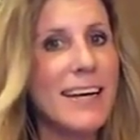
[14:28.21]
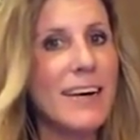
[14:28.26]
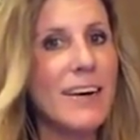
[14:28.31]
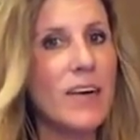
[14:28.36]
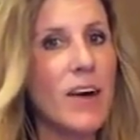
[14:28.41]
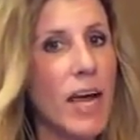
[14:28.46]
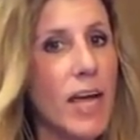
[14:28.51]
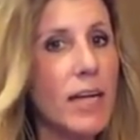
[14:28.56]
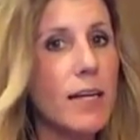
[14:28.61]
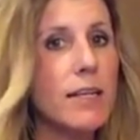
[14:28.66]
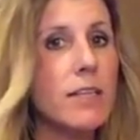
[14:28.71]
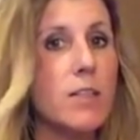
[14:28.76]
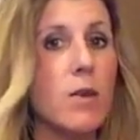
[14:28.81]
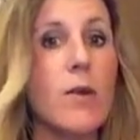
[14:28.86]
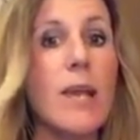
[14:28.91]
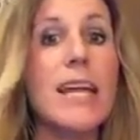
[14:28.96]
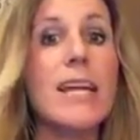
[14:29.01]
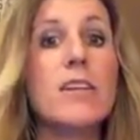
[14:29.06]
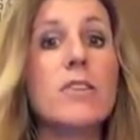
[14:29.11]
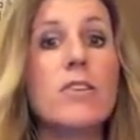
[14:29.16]
Right? So
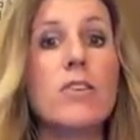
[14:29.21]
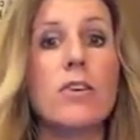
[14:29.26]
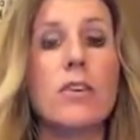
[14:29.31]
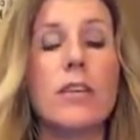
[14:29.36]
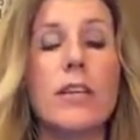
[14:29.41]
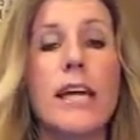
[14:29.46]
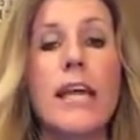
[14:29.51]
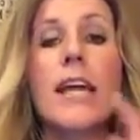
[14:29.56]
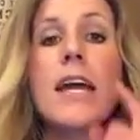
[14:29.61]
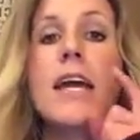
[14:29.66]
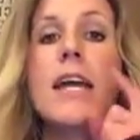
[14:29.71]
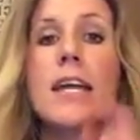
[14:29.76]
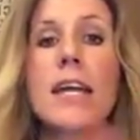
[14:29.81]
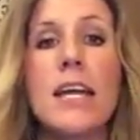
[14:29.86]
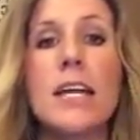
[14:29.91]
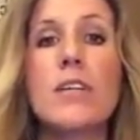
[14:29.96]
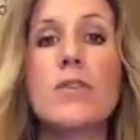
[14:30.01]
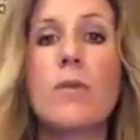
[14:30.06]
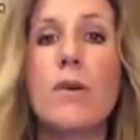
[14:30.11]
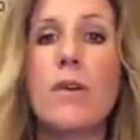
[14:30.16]
internally,
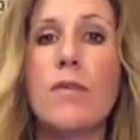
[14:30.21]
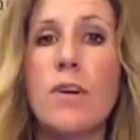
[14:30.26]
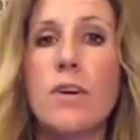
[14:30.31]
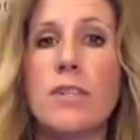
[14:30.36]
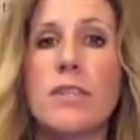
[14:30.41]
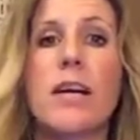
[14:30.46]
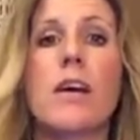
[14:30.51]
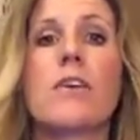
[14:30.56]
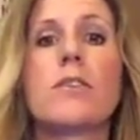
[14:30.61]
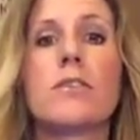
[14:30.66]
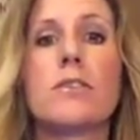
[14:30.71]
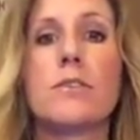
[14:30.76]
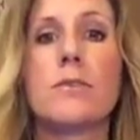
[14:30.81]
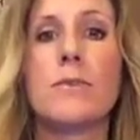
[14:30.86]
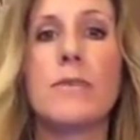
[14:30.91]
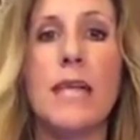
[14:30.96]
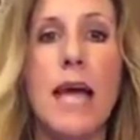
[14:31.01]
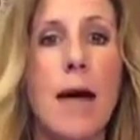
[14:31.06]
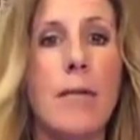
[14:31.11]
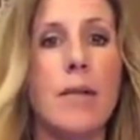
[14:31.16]
each one of our cells is
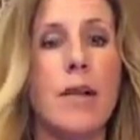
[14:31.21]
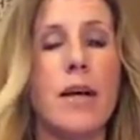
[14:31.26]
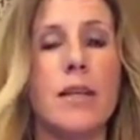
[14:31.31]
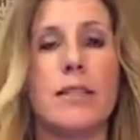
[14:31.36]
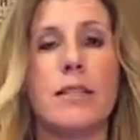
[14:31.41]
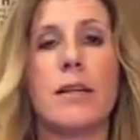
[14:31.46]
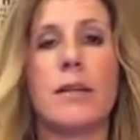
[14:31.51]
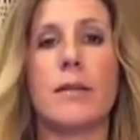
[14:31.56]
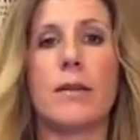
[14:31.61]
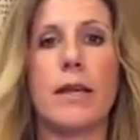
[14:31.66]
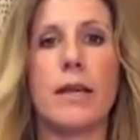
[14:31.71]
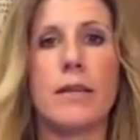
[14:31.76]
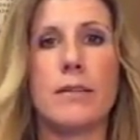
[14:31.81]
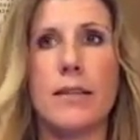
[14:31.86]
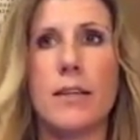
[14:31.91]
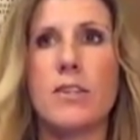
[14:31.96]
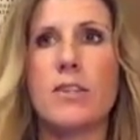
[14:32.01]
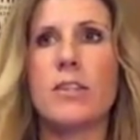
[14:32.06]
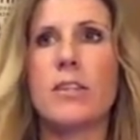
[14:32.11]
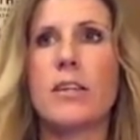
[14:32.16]
metabolizing, like
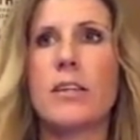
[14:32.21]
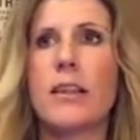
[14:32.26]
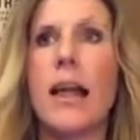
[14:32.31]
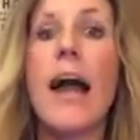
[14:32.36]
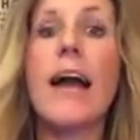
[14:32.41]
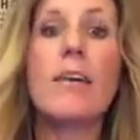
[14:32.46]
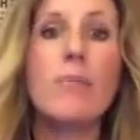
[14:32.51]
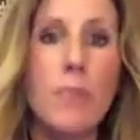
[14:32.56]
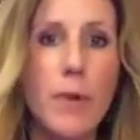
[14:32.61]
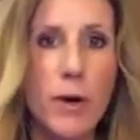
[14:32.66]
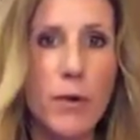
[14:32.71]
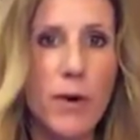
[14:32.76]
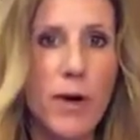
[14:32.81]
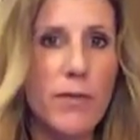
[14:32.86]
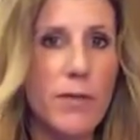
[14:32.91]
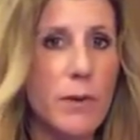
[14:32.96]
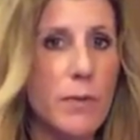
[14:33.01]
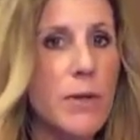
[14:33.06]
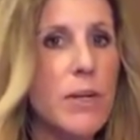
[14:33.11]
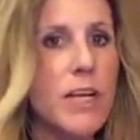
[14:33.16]
essentially, lack of a better way
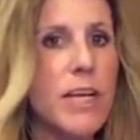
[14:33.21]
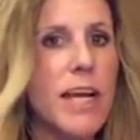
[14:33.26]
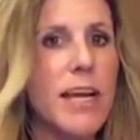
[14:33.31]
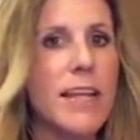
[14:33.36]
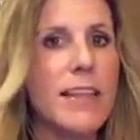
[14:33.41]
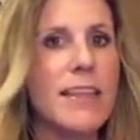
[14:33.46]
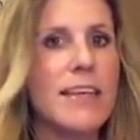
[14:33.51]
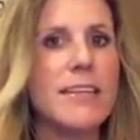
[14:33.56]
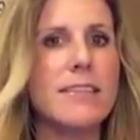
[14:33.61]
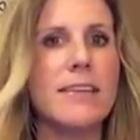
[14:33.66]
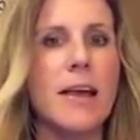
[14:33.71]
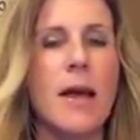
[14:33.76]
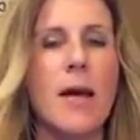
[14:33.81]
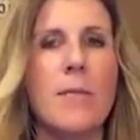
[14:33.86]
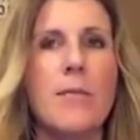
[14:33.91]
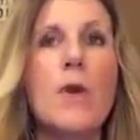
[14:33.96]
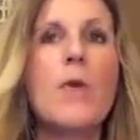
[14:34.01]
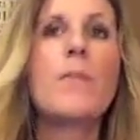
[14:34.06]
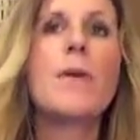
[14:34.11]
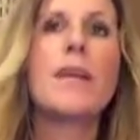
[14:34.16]
of communicating this,
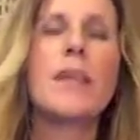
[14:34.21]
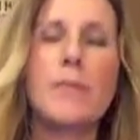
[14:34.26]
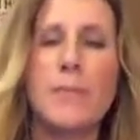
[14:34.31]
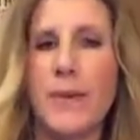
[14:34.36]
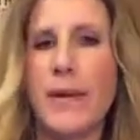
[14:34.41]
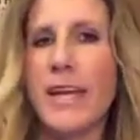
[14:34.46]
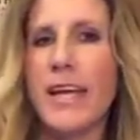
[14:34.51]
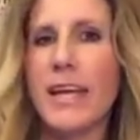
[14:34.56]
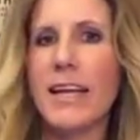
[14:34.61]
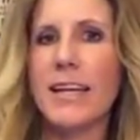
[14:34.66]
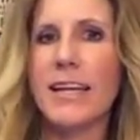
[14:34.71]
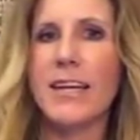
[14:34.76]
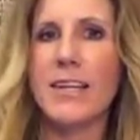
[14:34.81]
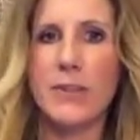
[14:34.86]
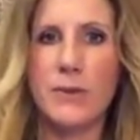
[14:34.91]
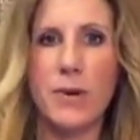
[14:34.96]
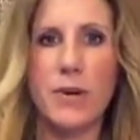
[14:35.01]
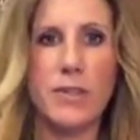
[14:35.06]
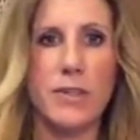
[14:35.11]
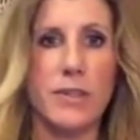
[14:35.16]
pooping and peeing
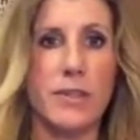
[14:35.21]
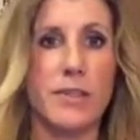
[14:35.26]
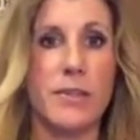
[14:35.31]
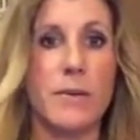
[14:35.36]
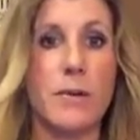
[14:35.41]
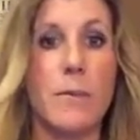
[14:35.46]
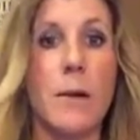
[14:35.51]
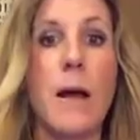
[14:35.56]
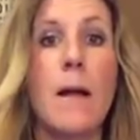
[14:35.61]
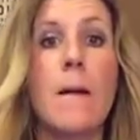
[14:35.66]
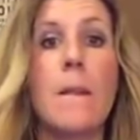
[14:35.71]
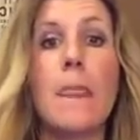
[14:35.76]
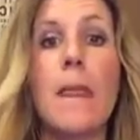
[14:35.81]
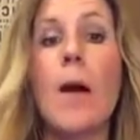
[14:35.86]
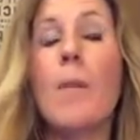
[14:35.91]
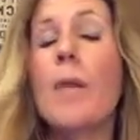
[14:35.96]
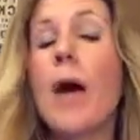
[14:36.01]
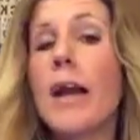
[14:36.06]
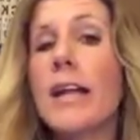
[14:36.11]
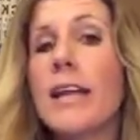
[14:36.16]
into our system.
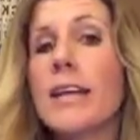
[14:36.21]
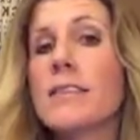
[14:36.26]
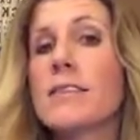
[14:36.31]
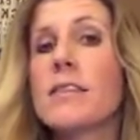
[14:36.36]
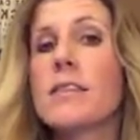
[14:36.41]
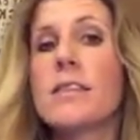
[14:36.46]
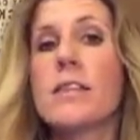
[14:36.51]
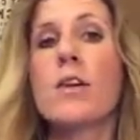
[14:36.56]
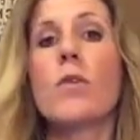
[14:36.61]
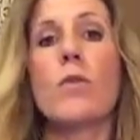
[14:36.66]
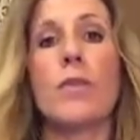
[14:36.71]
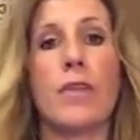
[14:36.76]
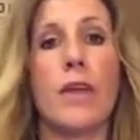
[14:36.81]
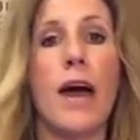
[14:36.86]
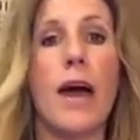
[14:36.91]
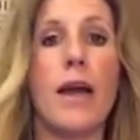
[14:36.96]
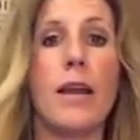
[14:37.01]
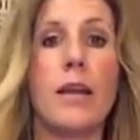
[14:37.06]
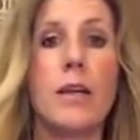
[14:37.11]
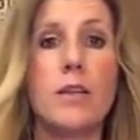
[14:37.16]
Our body has to deal with
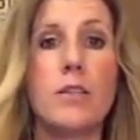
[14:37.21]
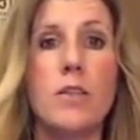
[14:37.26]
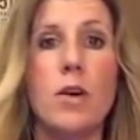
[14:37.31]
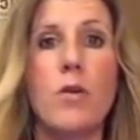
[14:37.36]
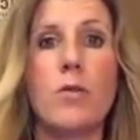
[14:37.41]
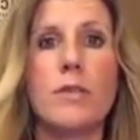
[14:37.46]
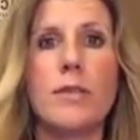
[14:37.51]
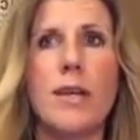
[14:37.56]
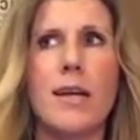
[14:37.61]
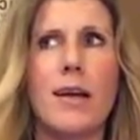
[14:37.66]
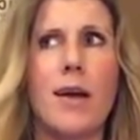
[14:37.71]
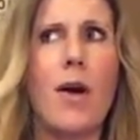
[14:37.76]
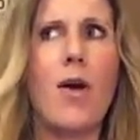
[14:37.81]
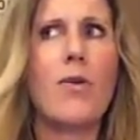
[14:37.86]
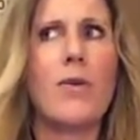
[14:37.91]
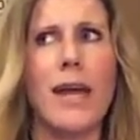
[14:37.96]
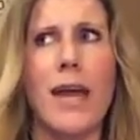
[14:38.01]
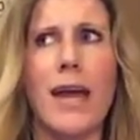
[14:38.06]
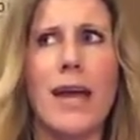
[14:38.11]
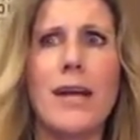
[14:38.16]
that. So it's like,
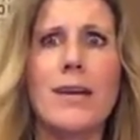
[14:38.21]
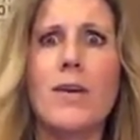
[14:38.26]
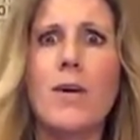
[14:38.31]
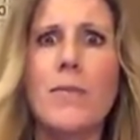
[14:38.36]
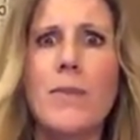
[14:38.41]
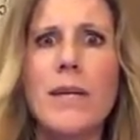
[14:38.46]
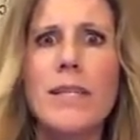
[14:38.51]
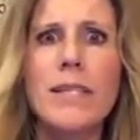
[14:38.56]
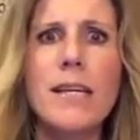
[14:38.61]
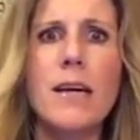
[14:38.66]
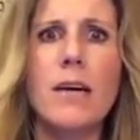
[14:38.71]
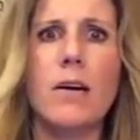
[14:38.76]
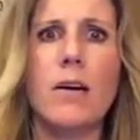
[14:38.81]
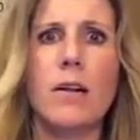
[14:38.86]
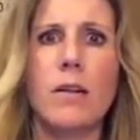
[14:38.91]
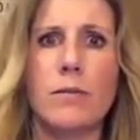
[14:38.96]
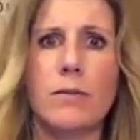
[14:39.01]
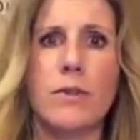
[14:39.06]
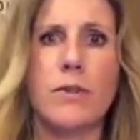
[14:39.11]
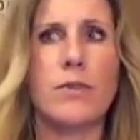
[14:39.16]
okay, no big
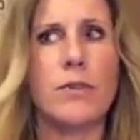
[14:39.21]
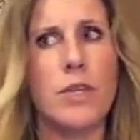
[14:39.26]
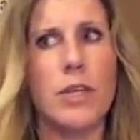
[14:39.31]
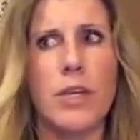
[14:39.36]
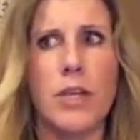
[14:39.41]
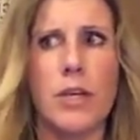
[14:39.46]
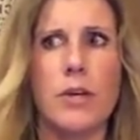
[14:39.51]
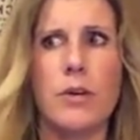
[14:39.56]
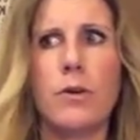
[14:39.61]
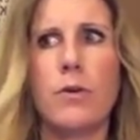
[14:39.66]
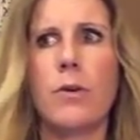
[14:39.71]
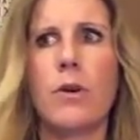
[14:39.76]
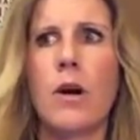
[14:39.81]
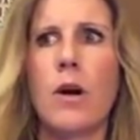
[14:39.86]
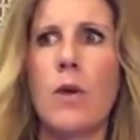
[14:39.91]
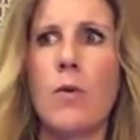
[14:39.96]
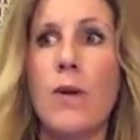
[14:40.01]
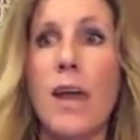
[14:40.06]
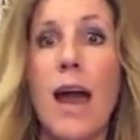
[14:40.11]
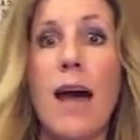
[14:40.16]
deal, Susie Q.
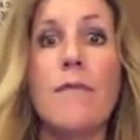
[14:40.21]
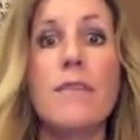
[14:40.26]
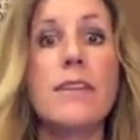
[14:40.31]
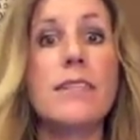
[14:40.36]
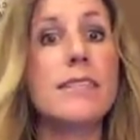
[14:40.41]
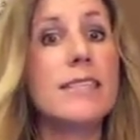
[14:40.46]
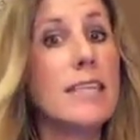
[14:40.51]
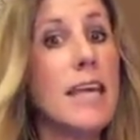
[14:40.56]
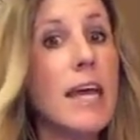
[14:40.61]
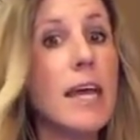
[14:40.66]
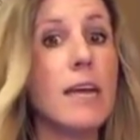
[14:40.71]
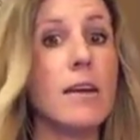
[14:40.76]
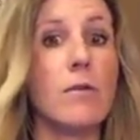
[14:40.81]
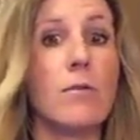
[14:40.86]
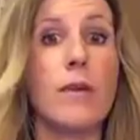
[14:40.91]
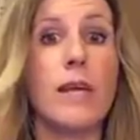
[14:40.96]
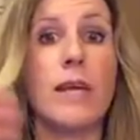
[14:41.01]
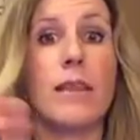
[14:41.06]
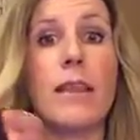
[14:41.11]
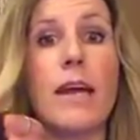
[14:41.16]
We have the skin.
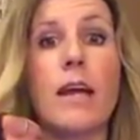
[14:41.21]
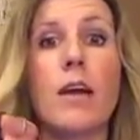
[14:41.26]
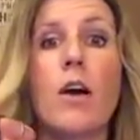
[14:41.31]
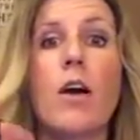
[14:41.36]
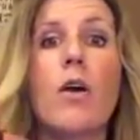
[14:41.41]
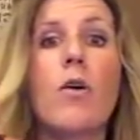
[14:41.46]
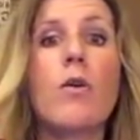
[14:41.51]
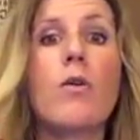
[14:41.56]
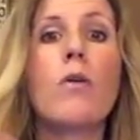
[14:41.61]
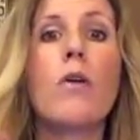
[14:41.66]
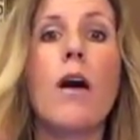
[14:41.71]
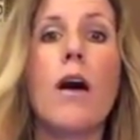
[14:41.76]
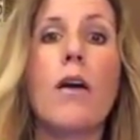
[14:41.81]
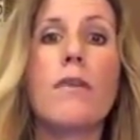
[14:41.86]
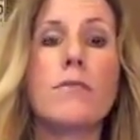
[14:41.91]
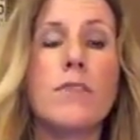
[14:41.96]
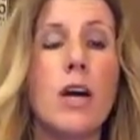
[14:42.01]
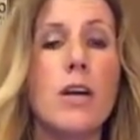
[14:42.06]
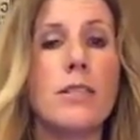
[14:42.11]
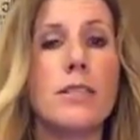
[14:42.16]
We can let go
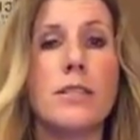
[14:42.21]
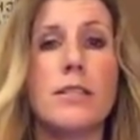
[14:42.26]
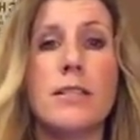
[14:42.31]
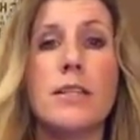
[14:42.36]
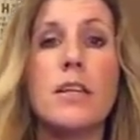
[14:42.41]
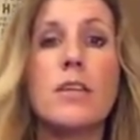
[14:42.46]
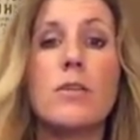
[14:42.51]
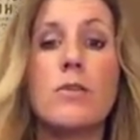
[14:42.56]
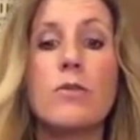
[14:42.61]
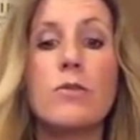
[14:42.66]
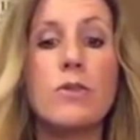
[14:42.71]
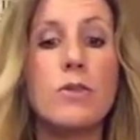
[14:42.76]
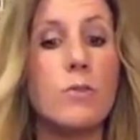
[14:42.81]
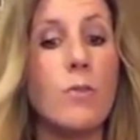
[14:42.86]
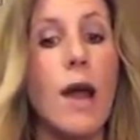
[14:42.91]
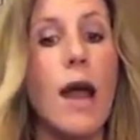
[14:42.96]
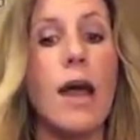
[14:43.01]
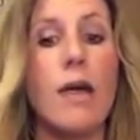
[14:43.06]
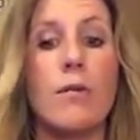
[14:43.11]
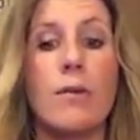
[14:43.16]
of toxicity through
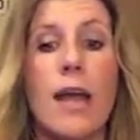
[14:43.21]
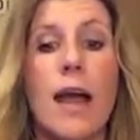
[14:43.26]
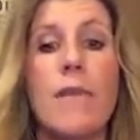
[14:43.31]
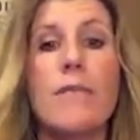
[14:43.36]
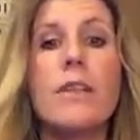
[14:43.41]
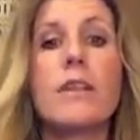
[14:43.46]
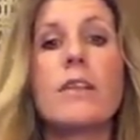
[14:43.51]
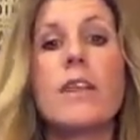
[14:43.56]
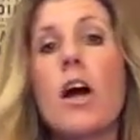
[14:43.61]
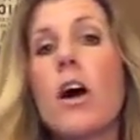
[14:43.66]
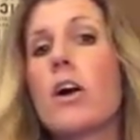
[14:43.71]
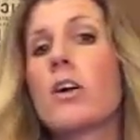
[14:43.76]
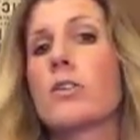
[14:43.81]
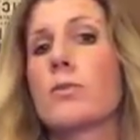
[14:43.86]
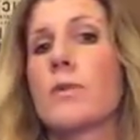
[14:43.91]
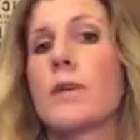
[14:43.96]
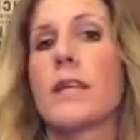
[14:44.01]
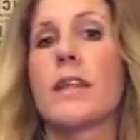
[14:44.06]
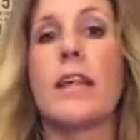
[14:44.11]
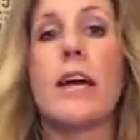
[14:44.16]
sweat. We have the lungs.
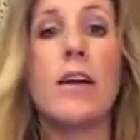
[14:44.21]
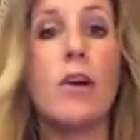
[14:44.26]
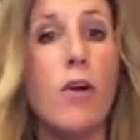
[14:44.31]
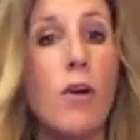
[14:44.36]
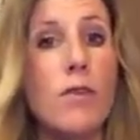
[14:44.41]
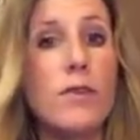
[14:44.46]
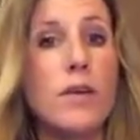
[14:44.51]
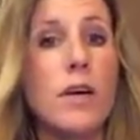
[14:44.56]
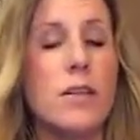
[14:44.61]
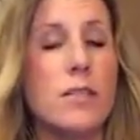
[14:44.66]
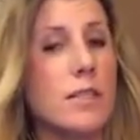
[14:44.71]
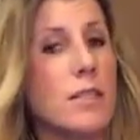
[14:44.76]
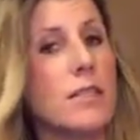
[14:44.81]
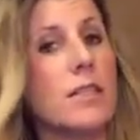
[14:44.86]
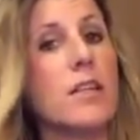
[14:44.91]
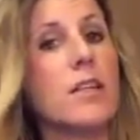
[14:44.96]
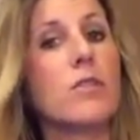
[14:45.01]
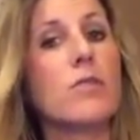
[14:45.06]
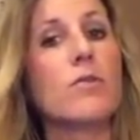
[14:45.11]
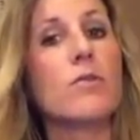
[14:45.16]
We can let go of
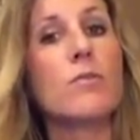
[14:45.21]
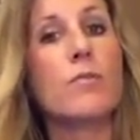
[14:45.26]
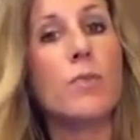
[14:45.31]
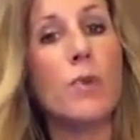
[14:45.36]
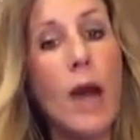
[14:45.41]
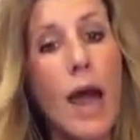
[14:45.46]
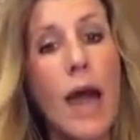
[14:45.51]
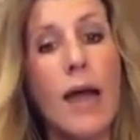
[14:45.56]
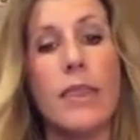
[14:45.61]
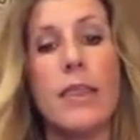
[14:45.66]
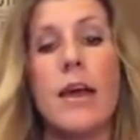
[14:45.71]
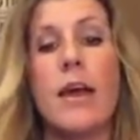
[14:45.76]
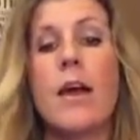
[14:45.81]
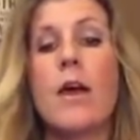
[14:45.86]
toxicity through breath.